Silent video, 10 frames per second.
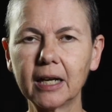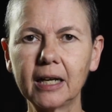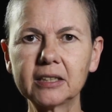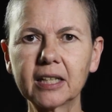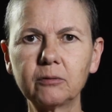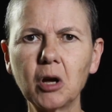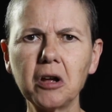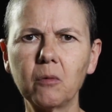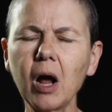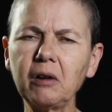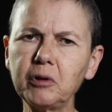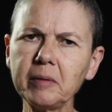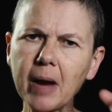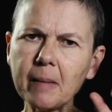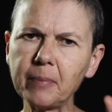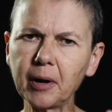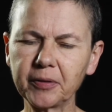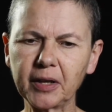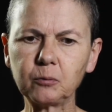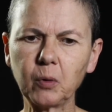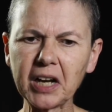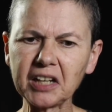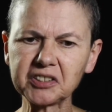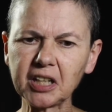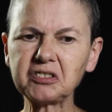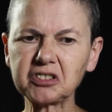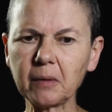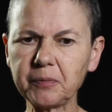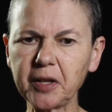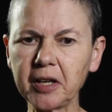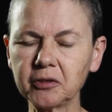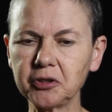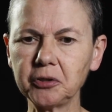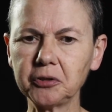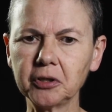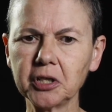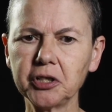And he said, well, remember that when I said something, you